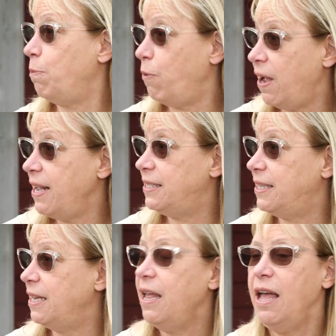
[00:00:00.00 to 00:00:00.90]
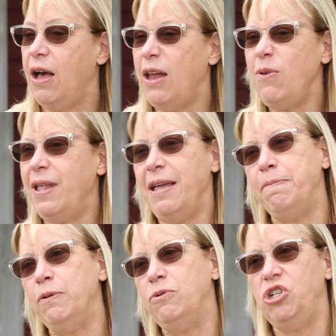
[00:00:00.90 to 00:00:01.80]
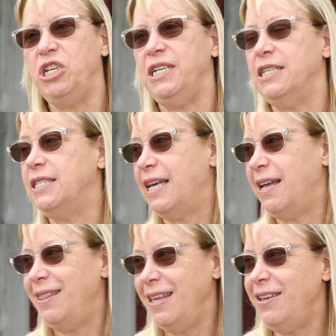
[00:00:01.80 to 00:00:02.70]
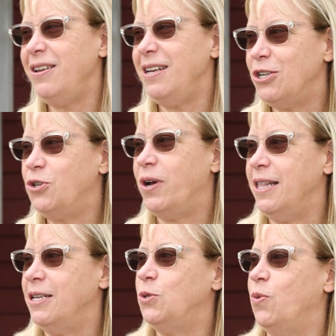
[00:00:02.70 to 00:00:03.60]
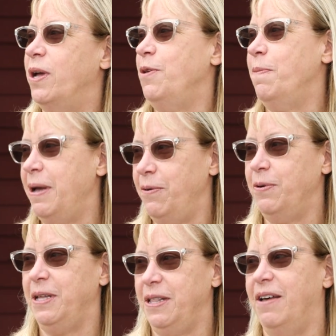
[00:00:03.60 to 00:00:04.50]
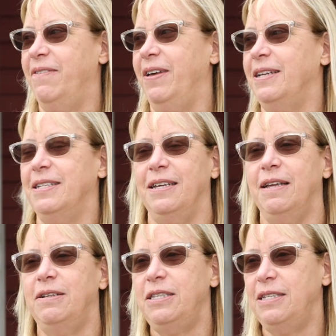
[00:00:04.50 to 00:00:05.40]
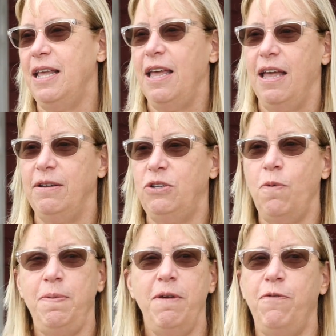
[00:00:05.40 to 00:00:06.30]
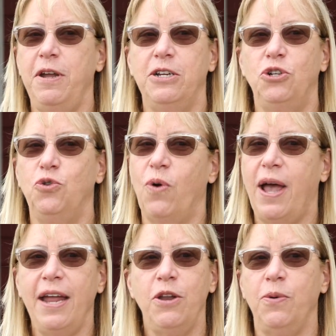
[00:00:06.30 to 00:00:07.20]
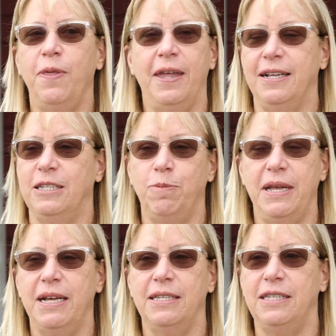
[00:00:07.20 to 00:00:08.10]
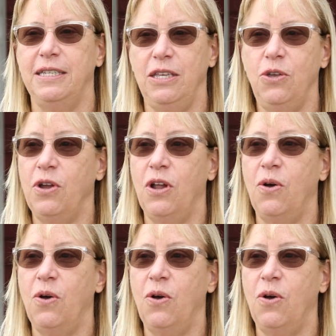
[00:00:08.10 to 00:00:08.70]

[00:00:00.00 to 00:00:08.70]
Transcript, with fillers: surprised yeah. that I don't like blue cheese. I think you need to try this one. You might really love it. Just. Yeah don't be afraid to try new things because you can